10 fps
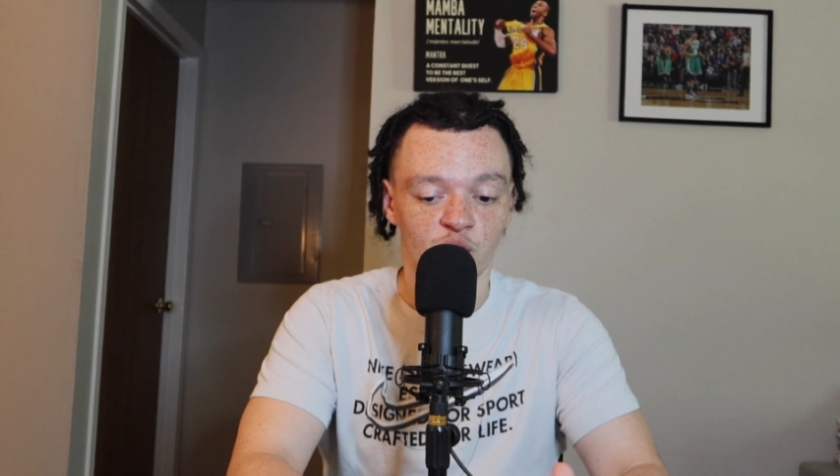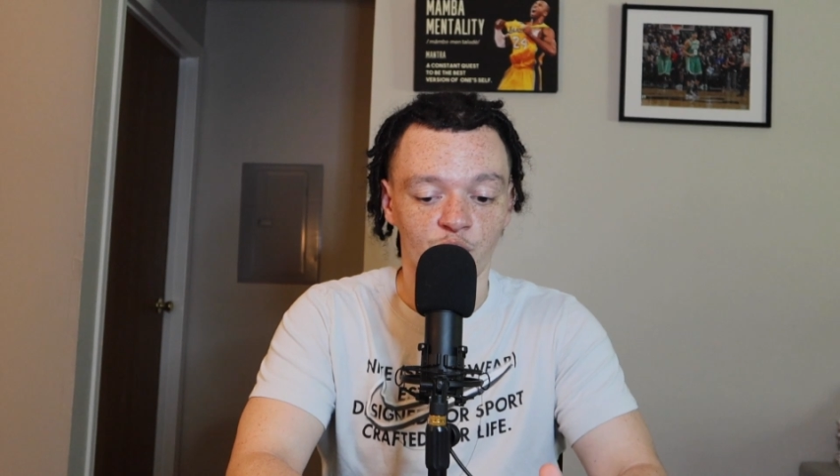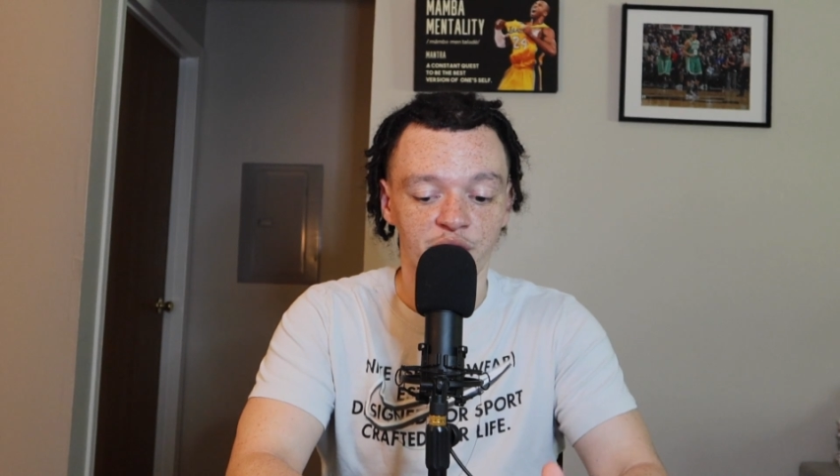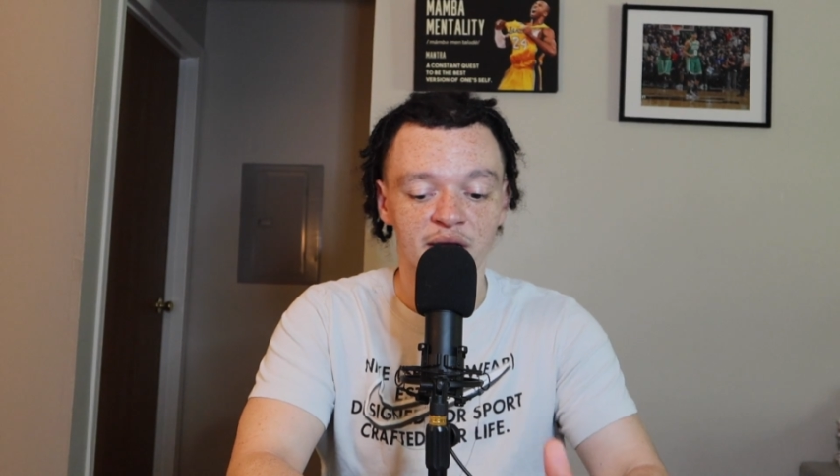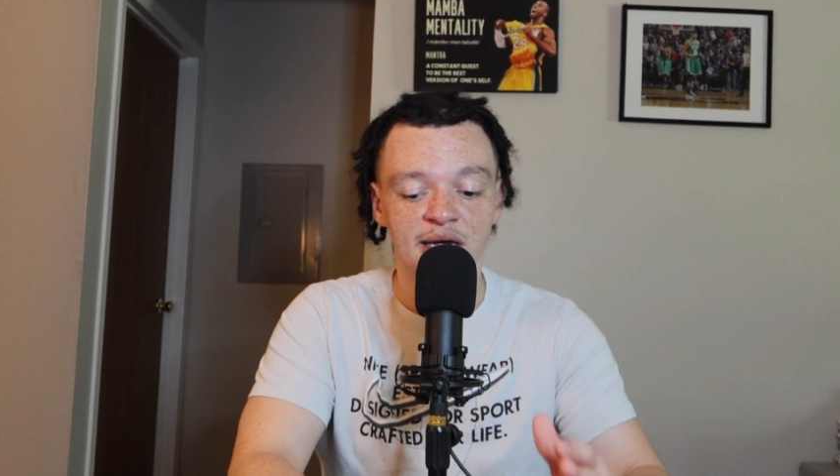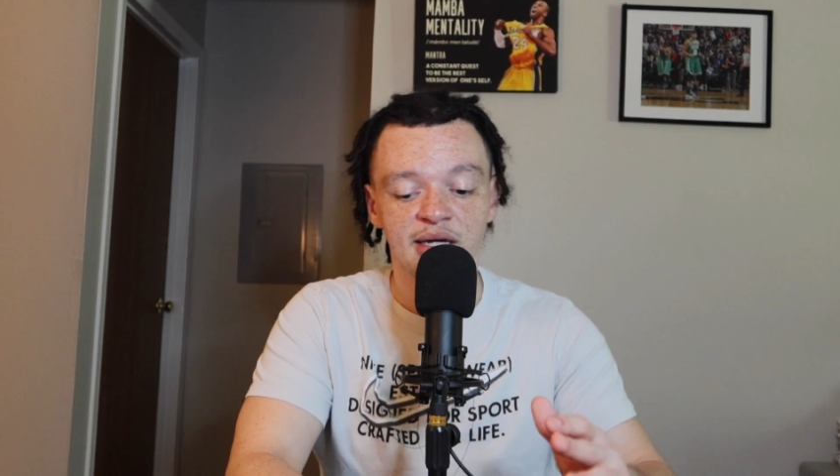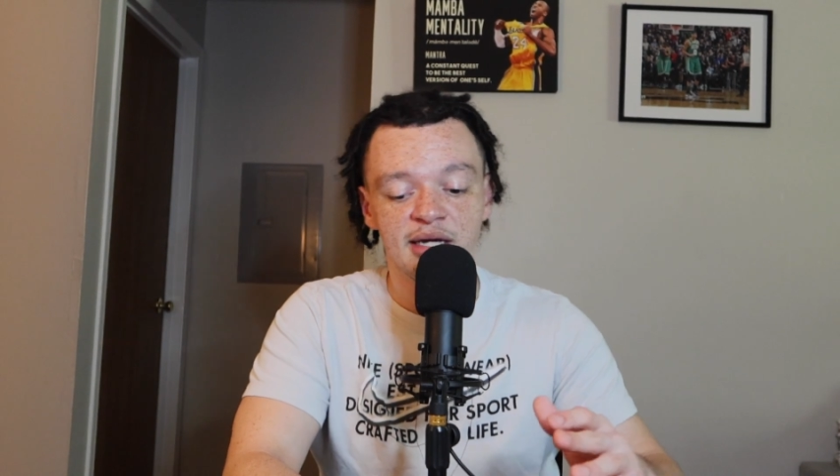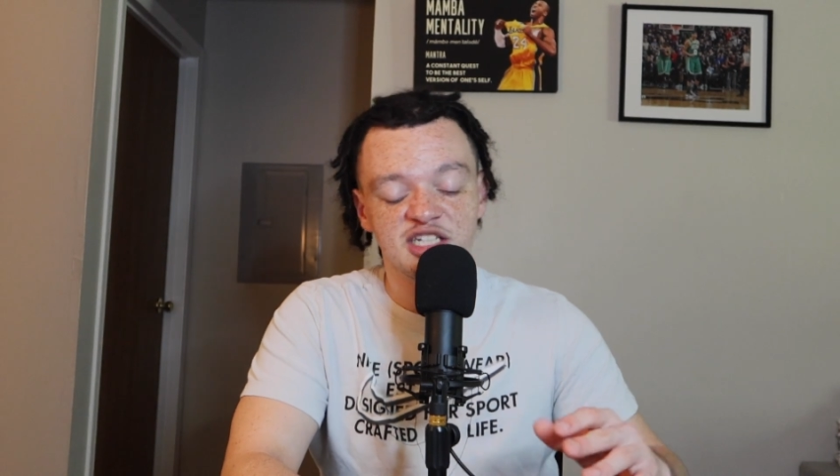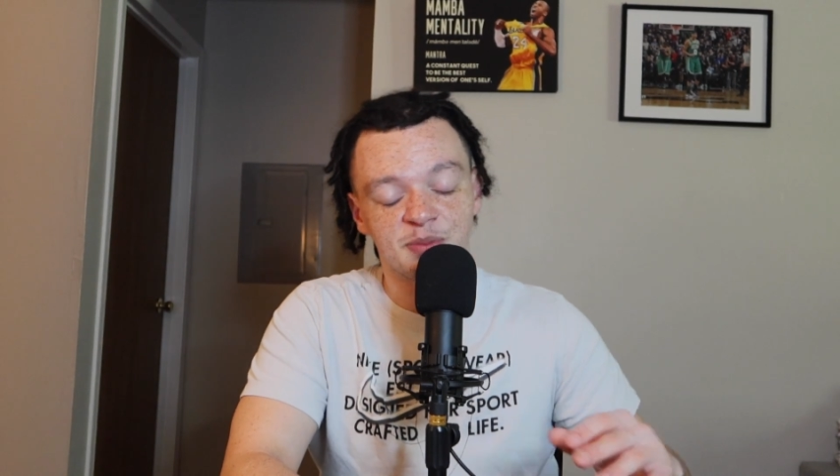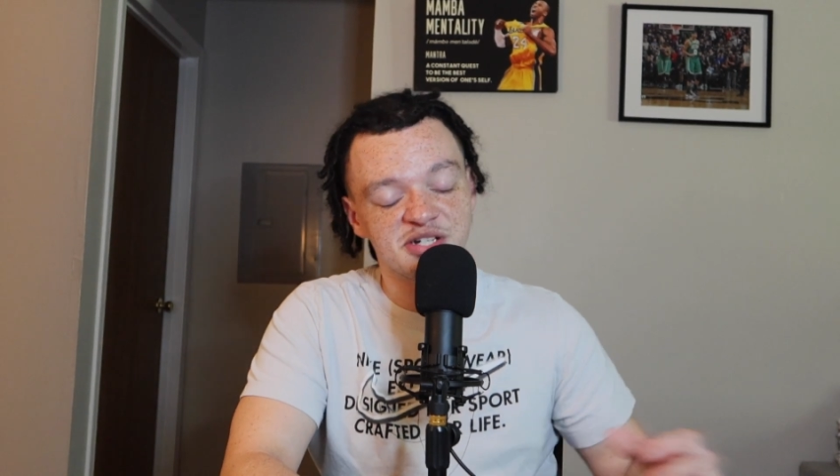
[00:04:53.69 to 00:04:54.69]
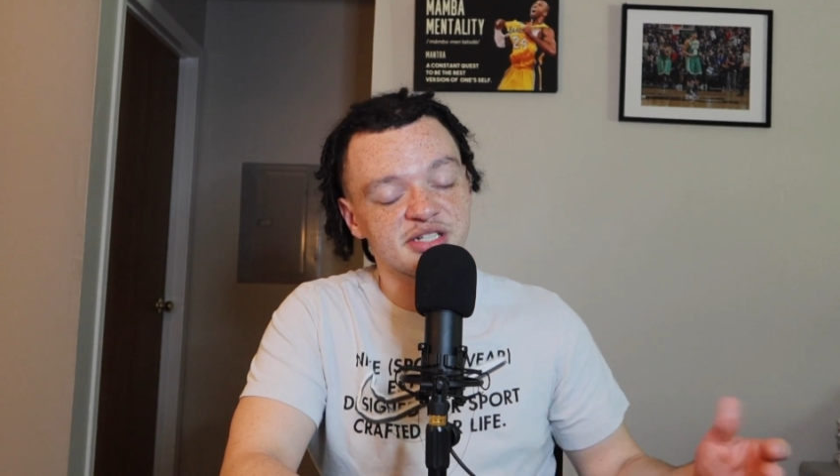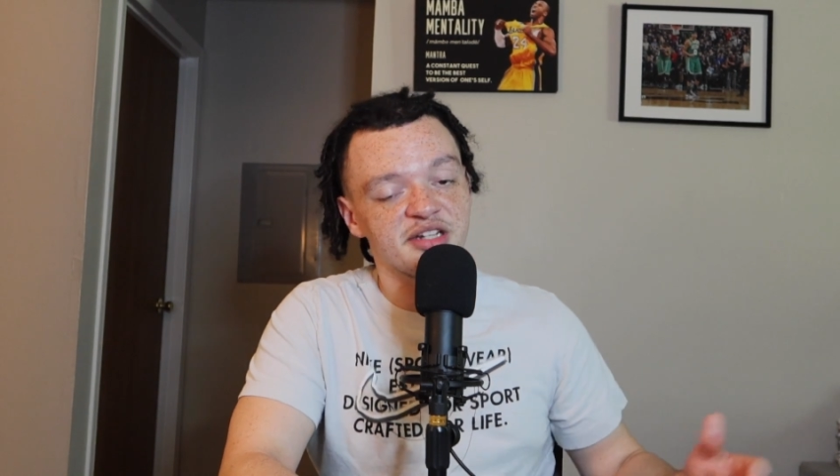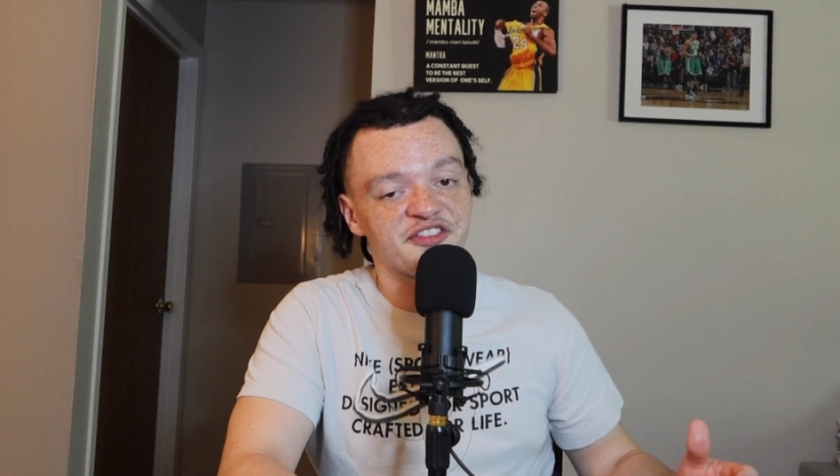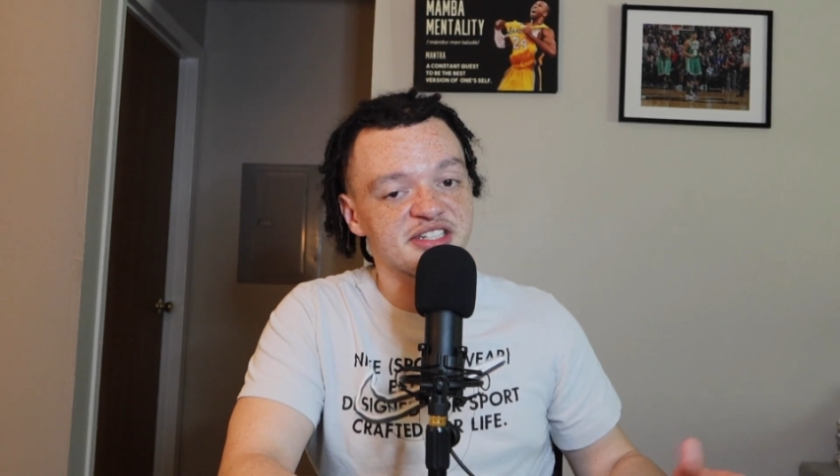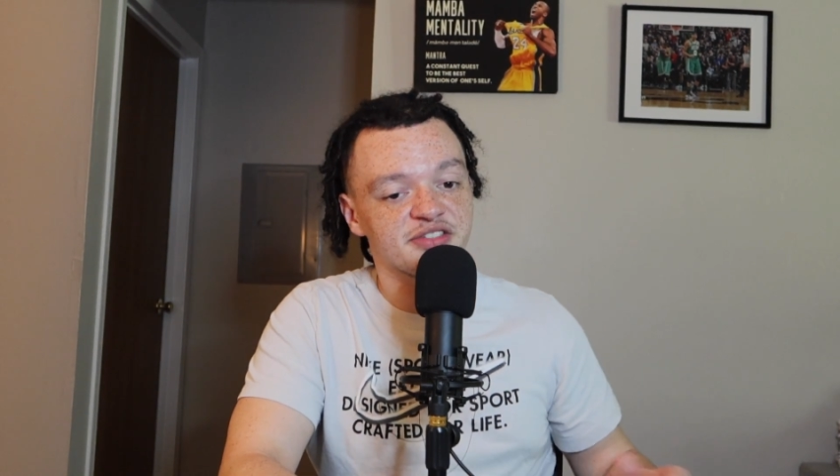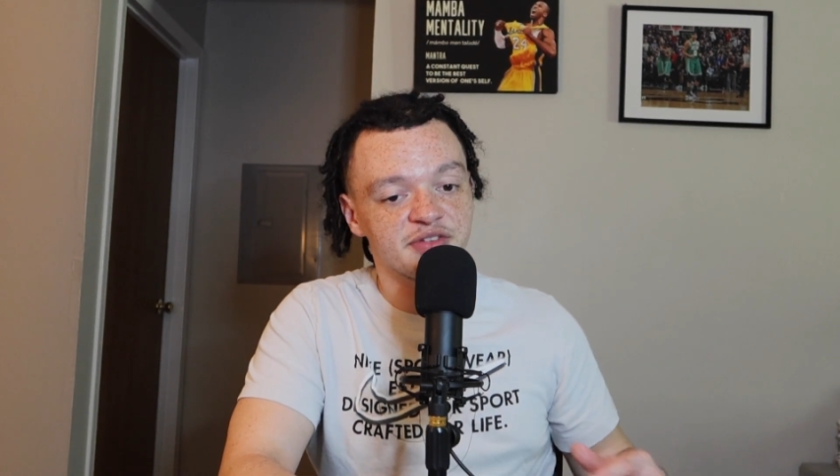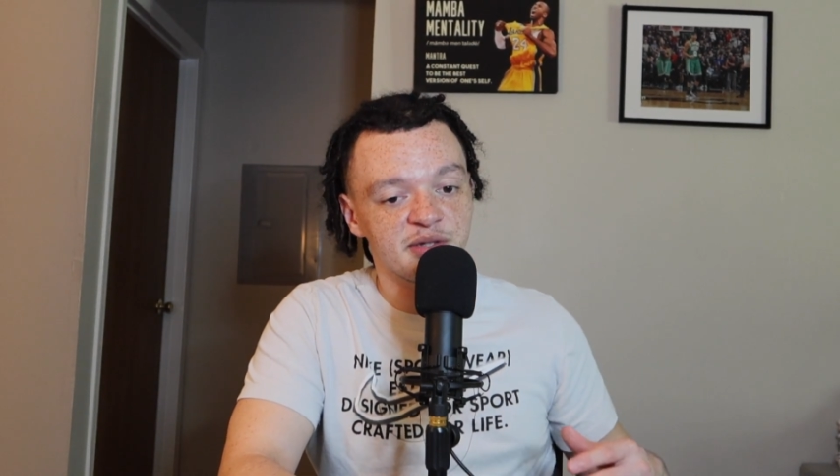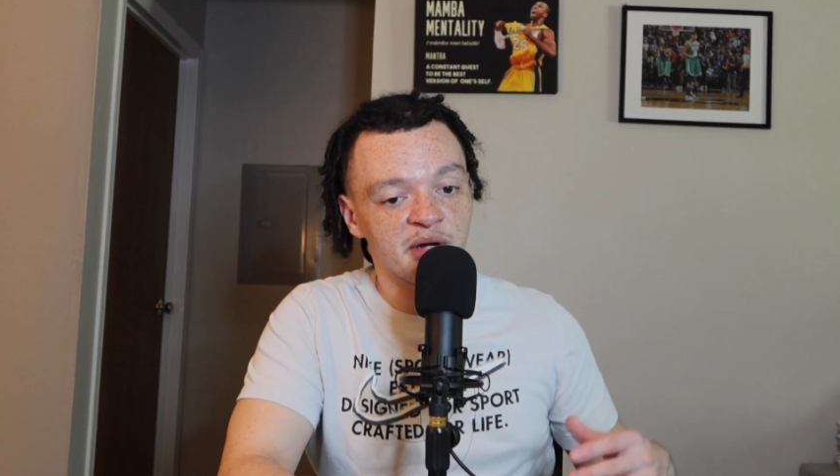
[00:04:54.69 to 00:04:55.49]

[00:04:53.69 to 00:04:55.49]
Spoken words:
court, especially defensively.